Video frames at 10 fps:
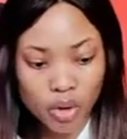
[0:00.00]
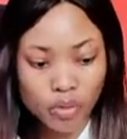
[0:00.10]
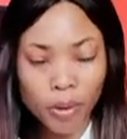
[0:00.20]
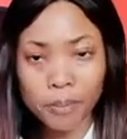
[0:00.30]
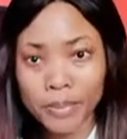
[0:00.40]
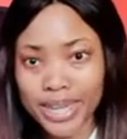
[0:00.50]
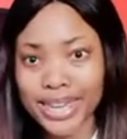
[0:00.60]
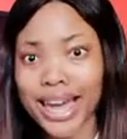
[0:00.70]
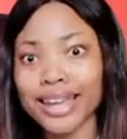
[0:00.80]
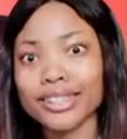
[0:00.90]
For
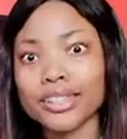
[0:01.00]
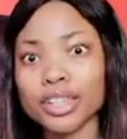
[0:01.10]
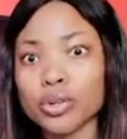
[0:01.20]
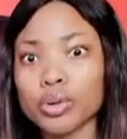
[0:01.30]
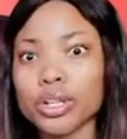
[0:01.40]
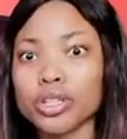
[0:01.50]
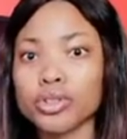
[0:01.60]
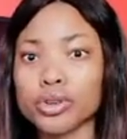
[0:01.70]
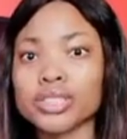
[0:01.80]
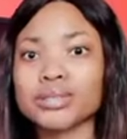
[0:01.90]
me, unequally
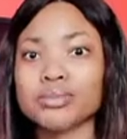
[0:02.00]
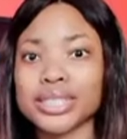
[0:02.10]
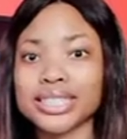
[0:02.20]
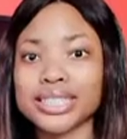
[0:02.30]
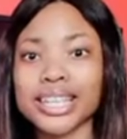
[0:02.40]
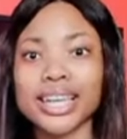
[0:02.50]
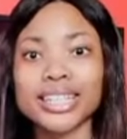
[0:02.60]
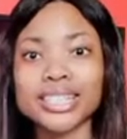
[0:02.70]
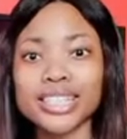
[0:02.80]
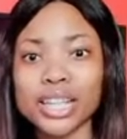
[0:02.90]
yoked means
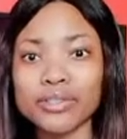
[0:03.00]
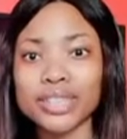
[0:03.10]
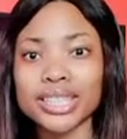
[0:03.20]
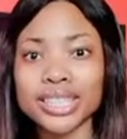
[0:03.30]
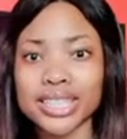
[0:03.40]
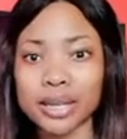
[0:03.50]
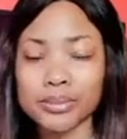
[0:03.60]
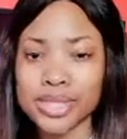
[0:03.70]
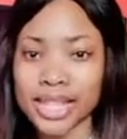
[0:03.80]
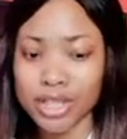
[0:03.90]
sharing the
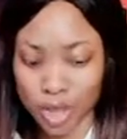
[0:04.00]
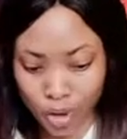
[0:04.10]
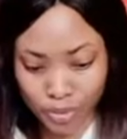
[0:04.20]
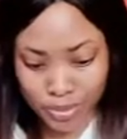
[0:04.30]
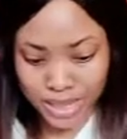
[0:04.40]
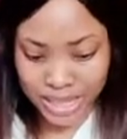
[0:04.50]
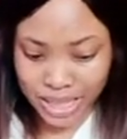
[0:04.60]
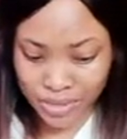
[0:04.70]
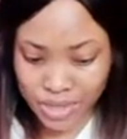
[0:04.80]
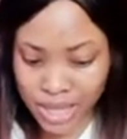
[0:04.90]
same set of
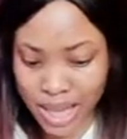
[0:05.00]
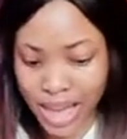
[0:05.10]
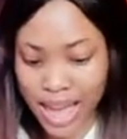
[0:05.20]
beliefs